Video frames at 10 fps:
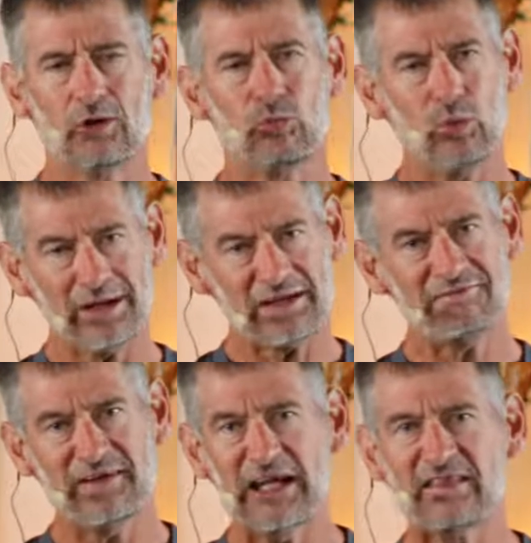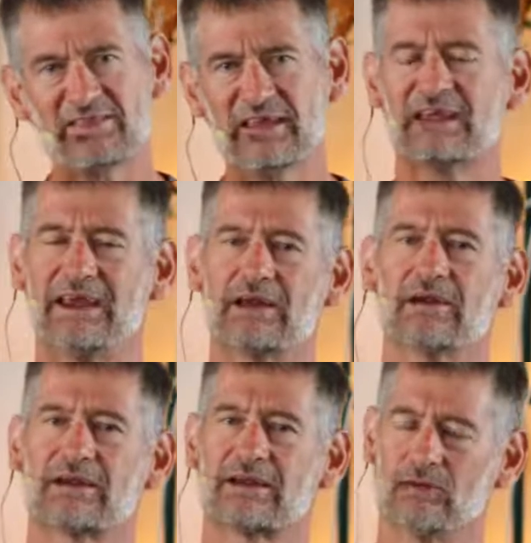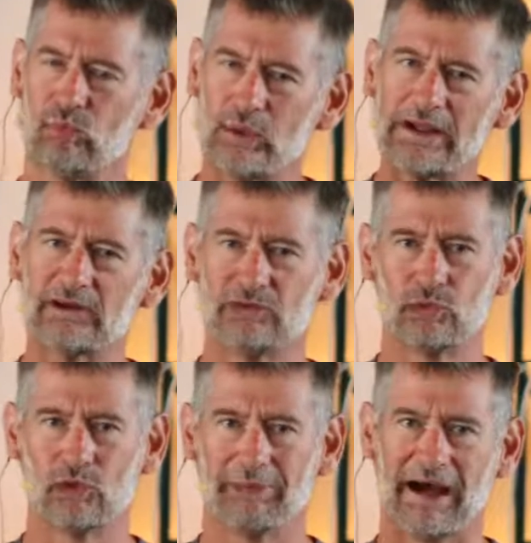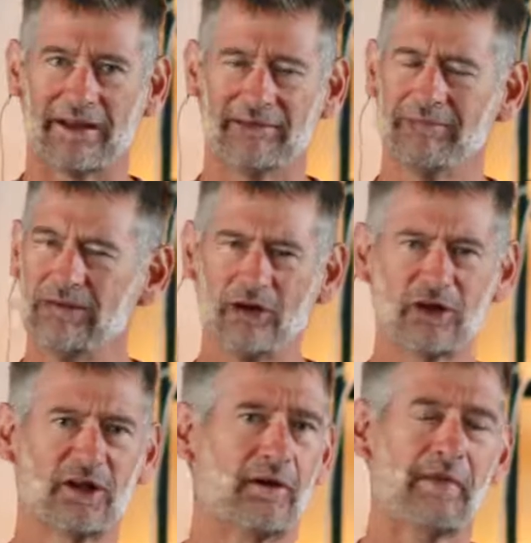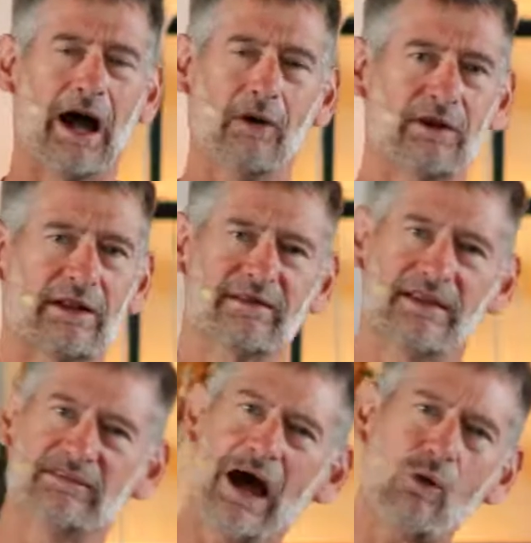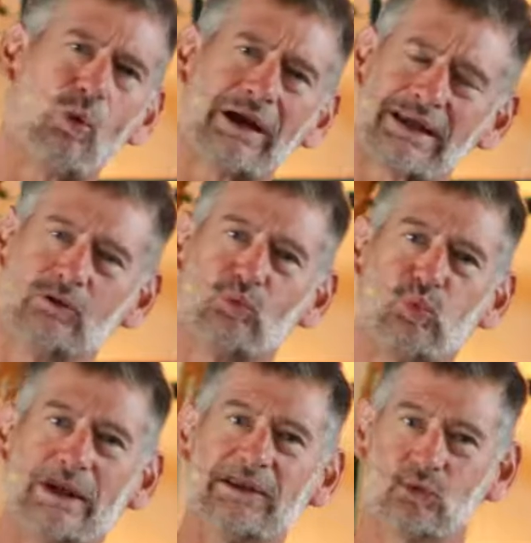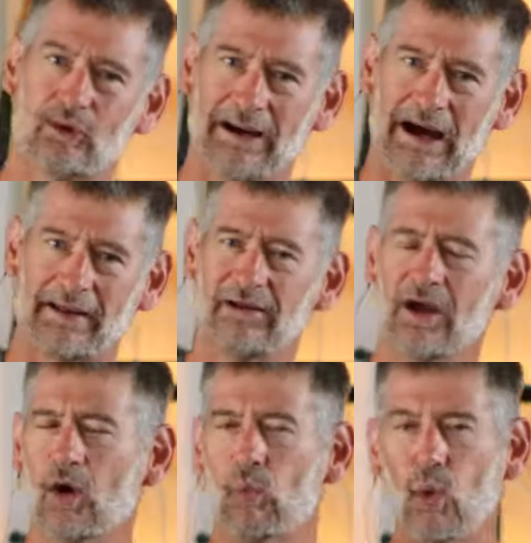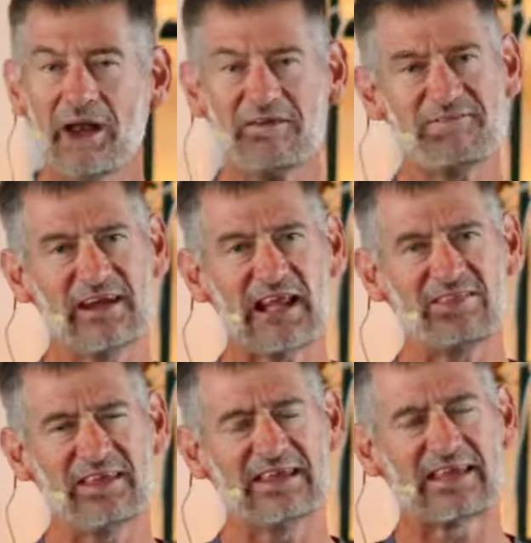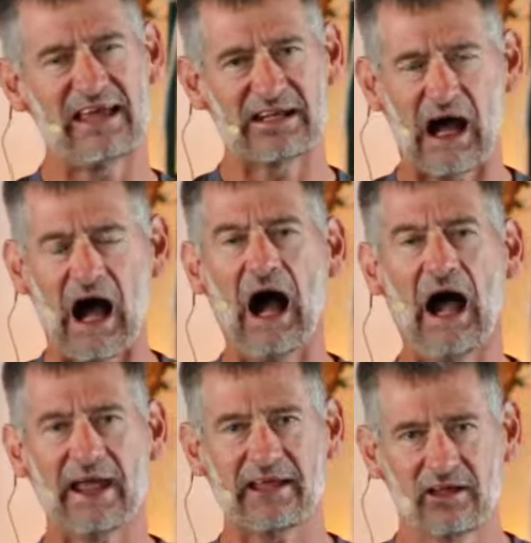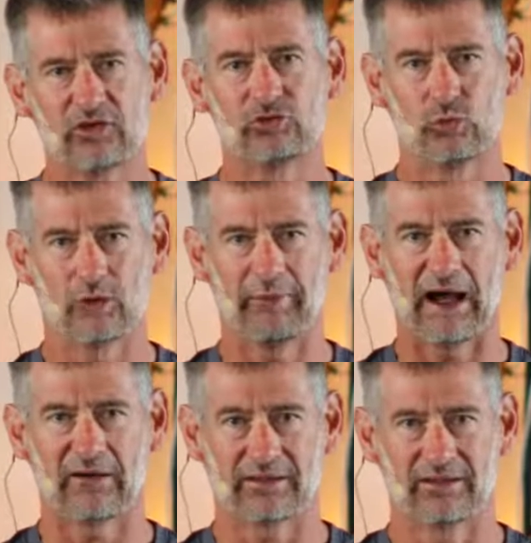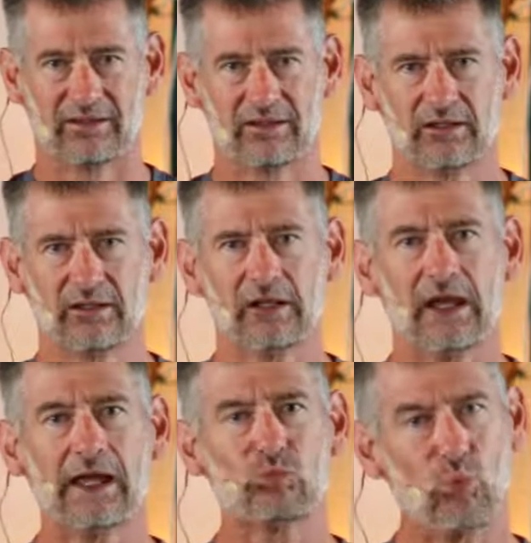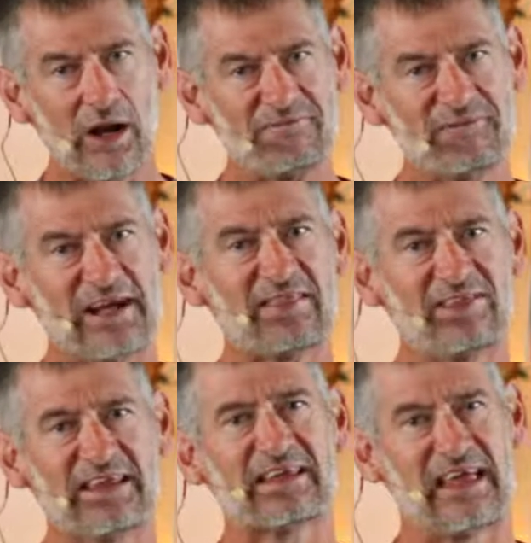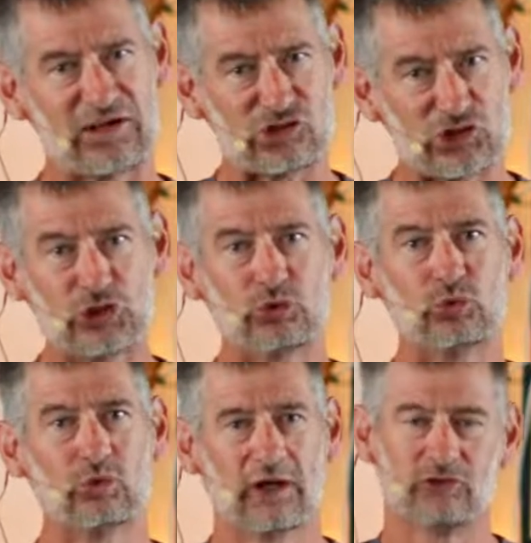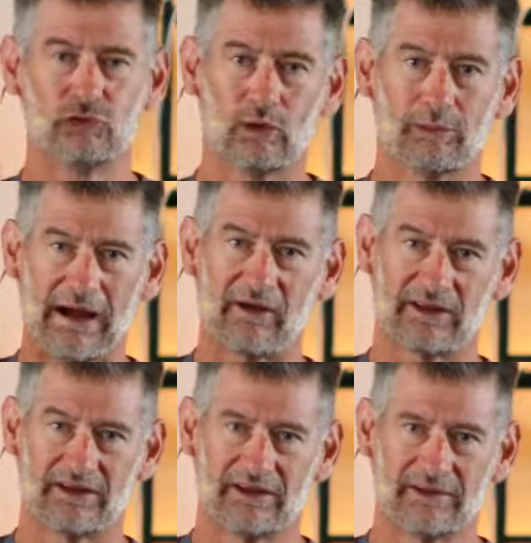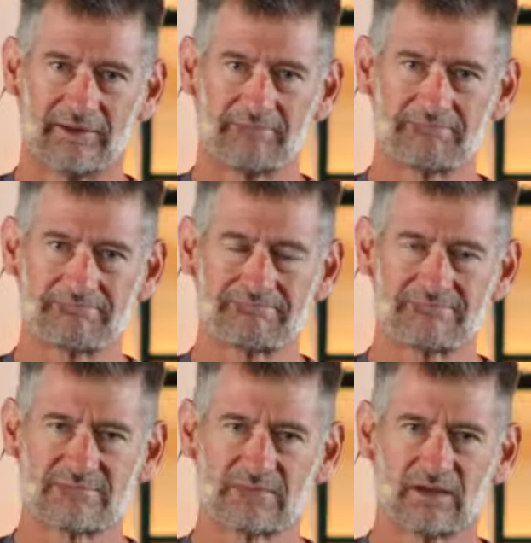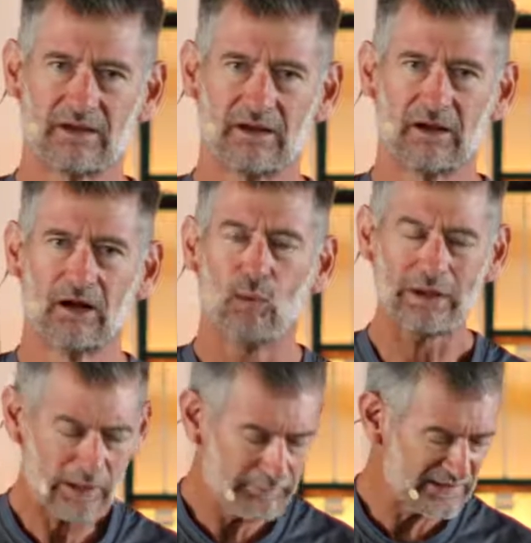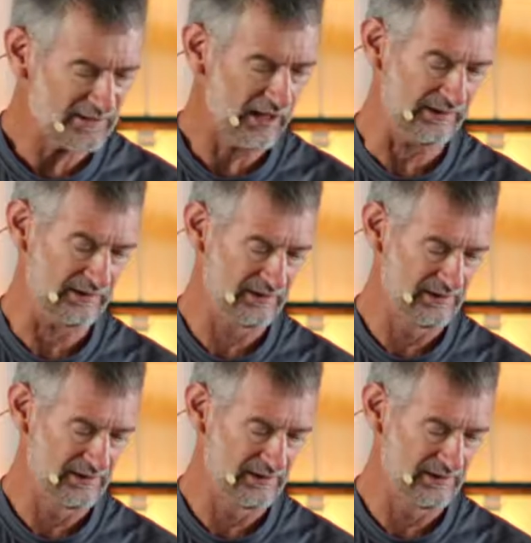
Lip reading: What, if anything, can we do about it? No. I want to, not what can we do about it. What, if anything, can I do about it? And what, if anything, can you do about it? What can be done?